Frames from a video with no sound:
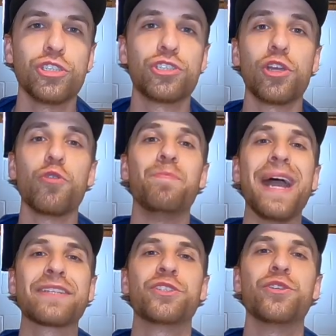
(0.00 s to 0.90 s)
So
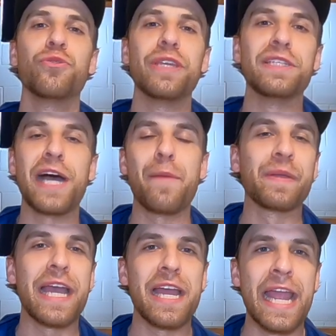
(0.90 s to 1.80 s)
back to the
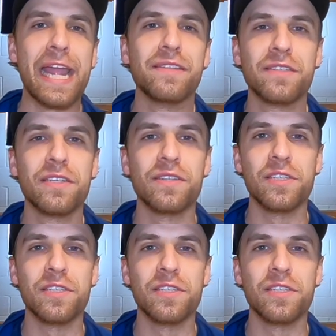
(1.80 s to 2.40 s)
topic at hand,